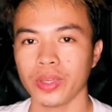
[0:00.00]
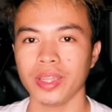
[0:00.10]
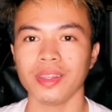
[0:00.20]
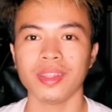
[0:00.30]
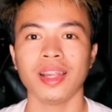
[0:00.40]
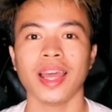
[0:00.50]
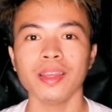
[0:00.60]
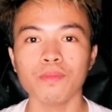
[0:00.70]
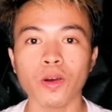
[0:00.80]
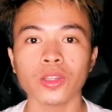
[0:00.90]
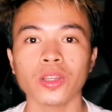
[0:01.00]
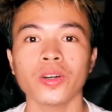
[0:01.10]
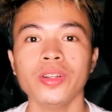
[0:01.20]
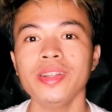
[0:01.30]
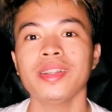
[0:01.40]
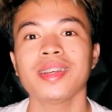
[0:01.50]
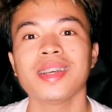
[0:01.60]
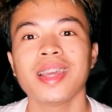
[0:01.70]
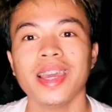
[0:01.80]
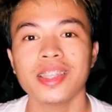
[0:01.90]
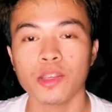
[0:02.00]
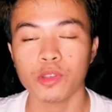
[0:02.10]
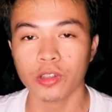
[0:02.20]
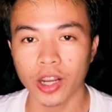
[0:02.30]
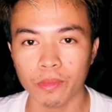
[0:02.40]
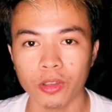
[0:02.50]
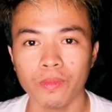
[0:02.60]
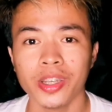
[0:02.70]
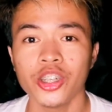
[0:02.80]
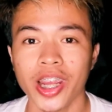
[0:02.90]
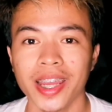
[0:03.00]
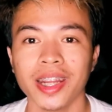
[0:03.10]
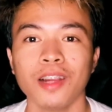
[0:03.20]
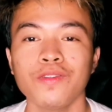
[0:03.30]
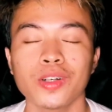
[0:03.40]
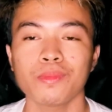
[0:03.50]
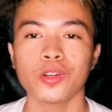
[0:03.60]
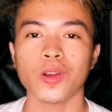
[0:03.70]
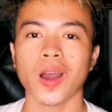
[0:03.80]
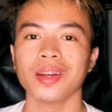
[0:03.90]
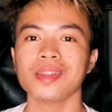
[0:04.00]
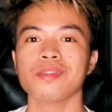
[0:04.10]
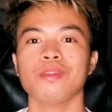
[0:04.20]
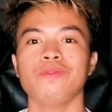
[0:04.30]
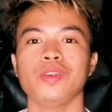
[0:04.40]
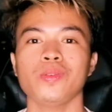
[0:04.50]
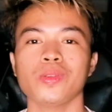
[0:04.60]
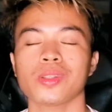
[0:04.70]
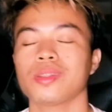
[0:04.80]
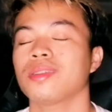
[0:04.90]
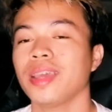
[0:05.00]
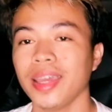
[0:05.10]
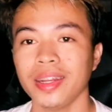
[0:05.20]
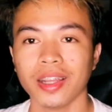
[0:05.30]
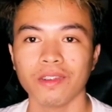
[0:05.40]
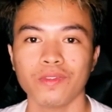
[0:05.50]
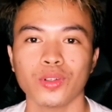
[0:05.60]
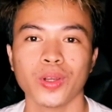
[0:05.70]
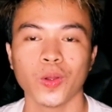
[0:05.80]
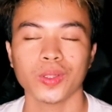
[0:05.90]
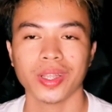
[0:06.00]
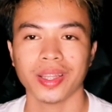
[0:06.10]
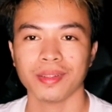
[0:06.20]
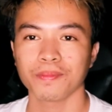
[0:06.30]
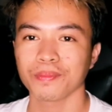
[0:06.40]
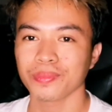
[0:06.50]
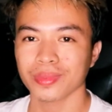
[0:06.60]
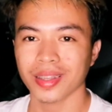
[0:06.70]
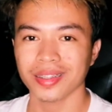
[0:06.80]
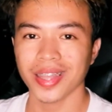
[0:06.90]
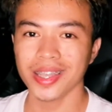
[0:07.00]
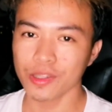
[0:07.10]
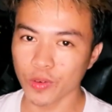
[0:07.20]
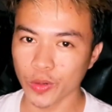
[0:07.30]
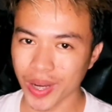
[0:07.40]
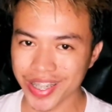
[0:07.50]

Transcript: to hit the like button and subscribe to my channel for more honest reviews and helpful content. Thanks for